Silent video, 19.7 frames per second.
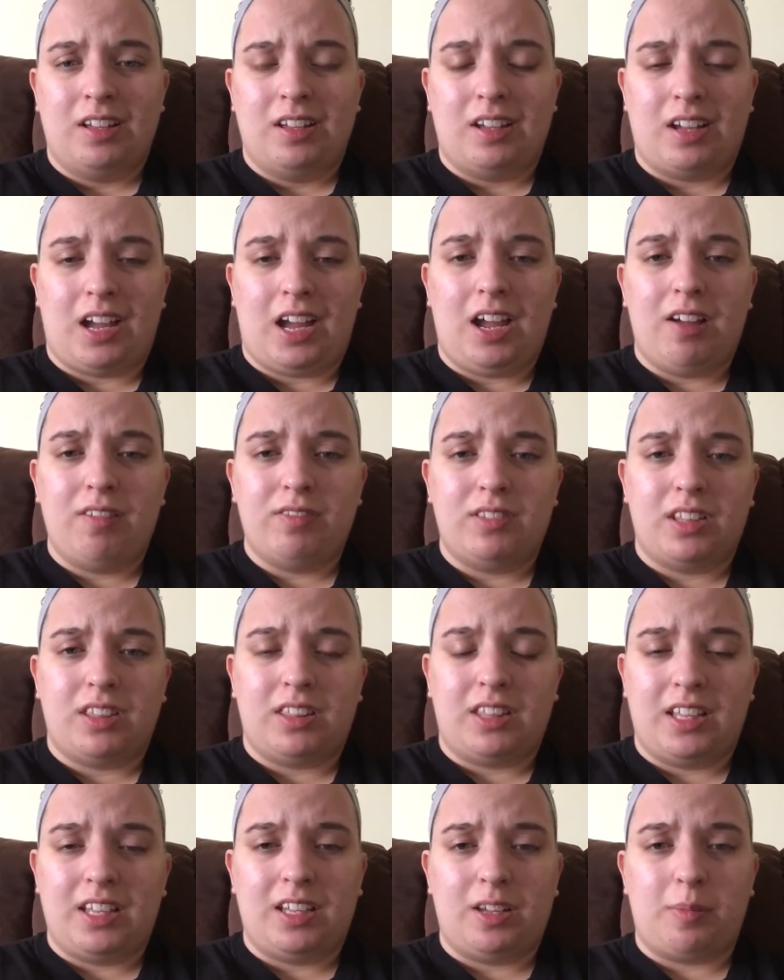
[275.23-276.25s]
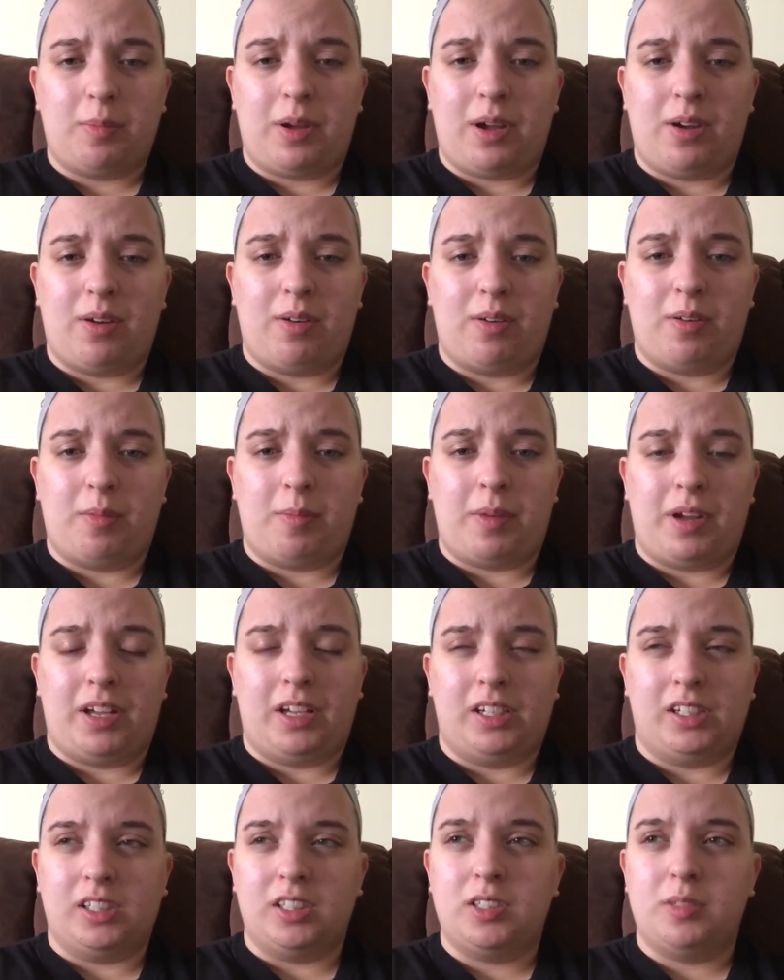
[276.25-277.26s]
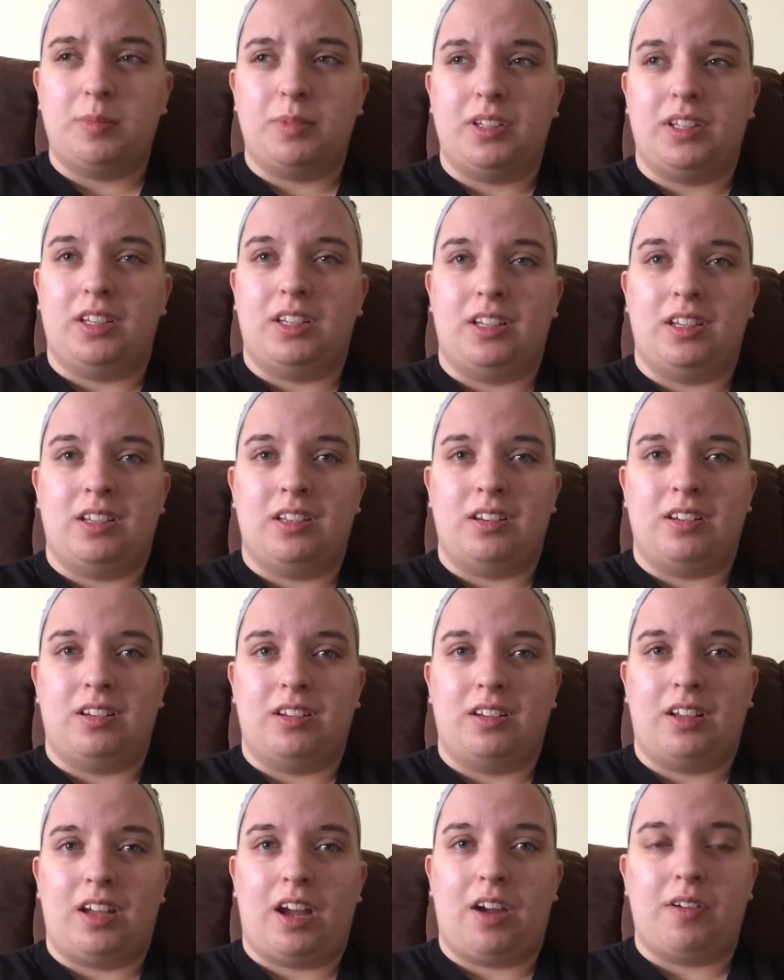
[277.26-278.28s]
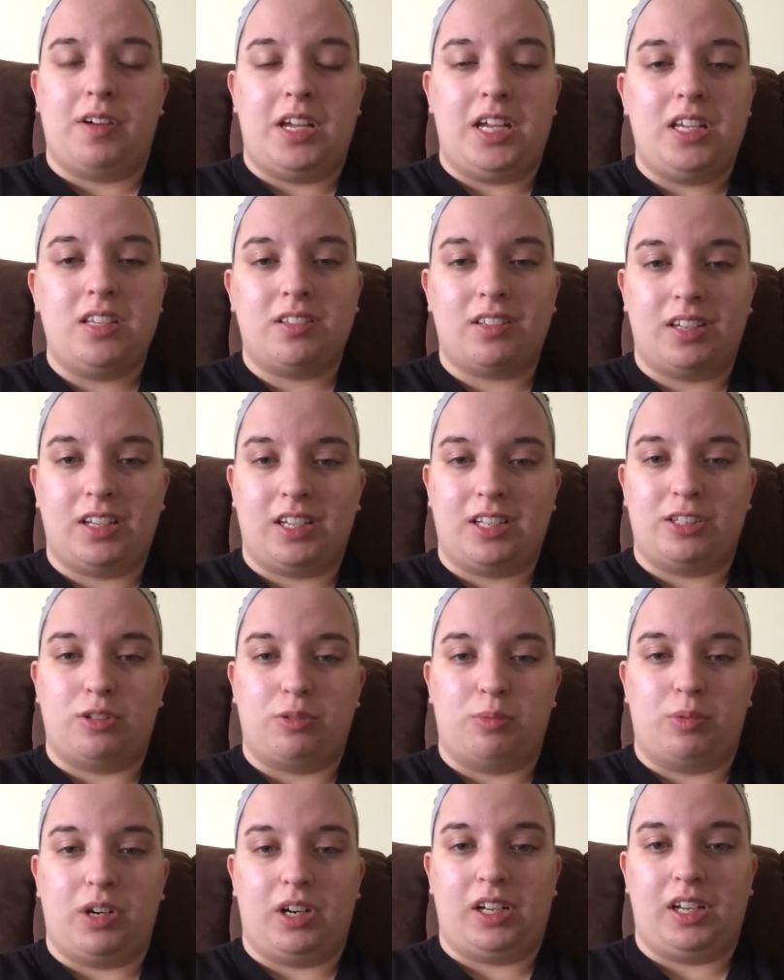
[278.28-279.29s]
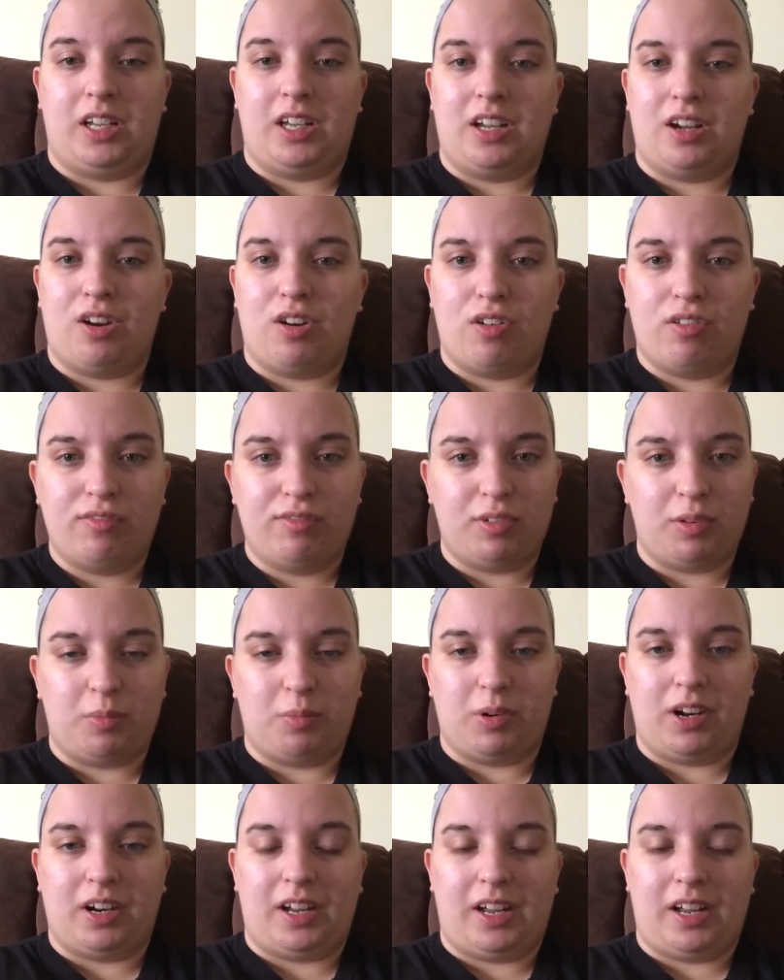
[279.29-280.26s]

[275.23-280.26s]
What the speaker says: I have to think about my husband and how he's going to get to work and get home from work.